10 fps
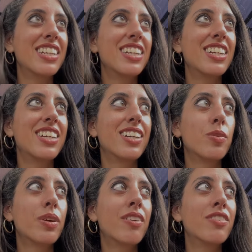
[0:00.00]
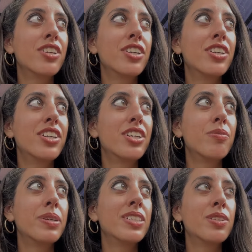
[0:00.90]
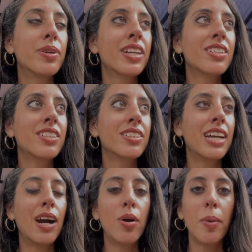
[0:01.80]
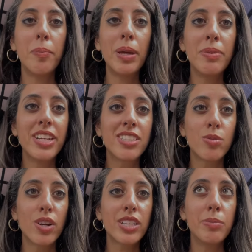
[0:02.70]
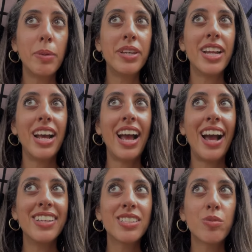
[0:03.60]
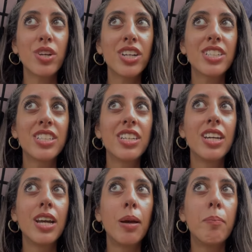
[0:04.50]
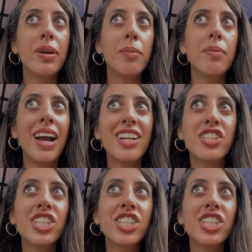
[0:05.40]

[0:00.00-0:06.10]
whatever you've been doing until now, maybe it's worked, maybe it hasn't worked, but imagine